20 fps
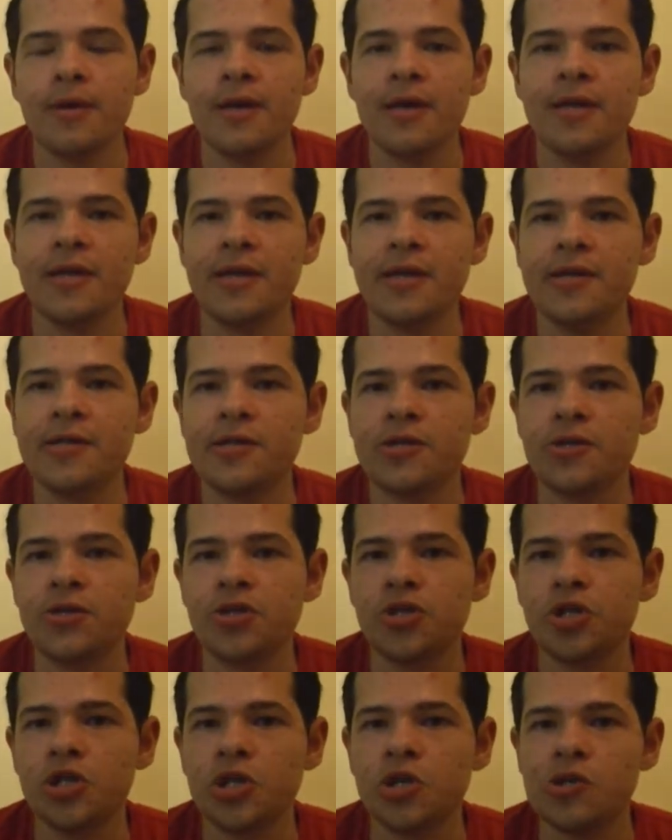These are the
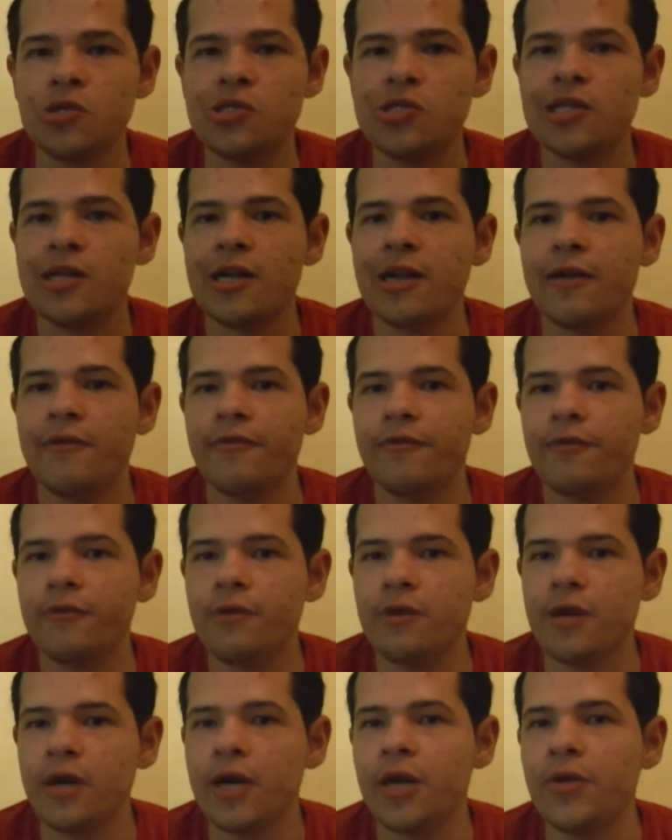shows that I've
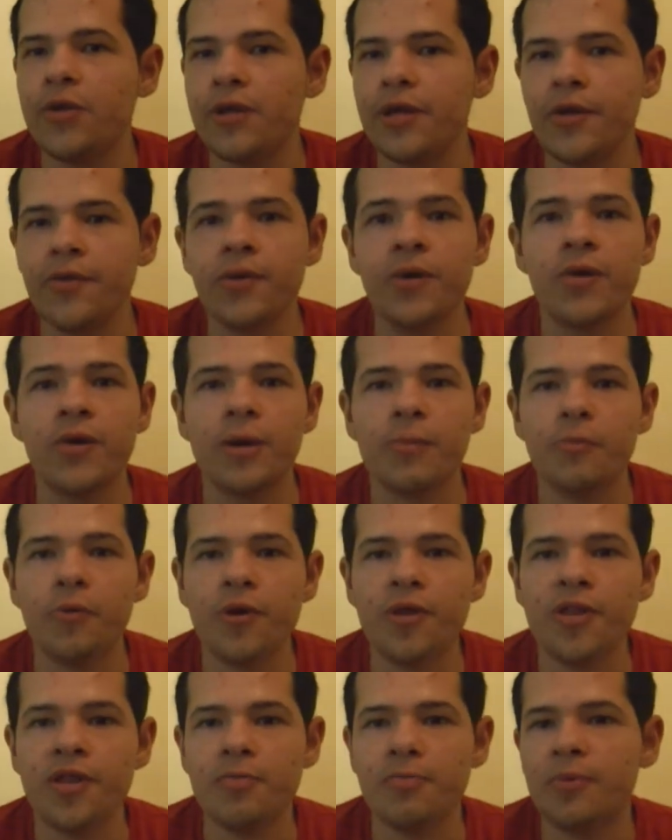not only grown up
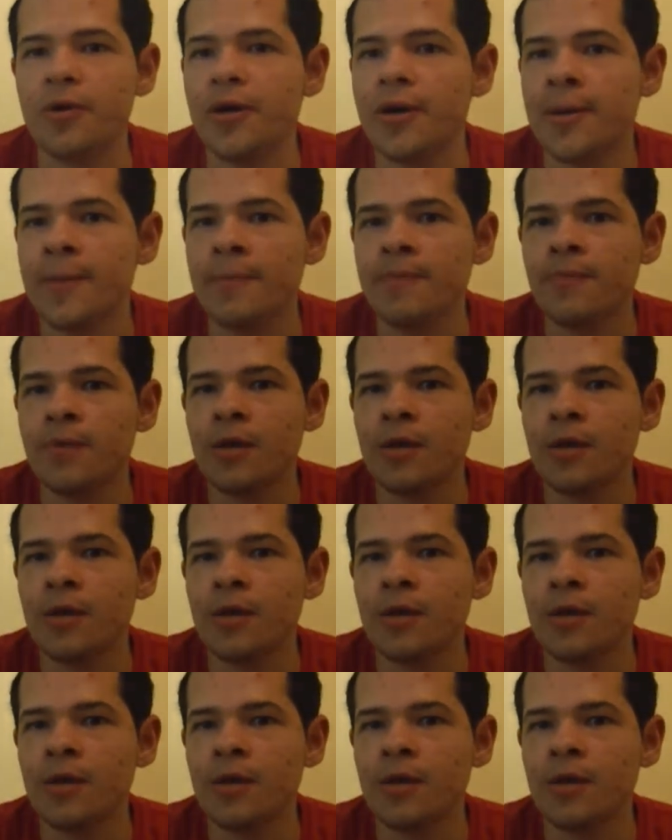with, but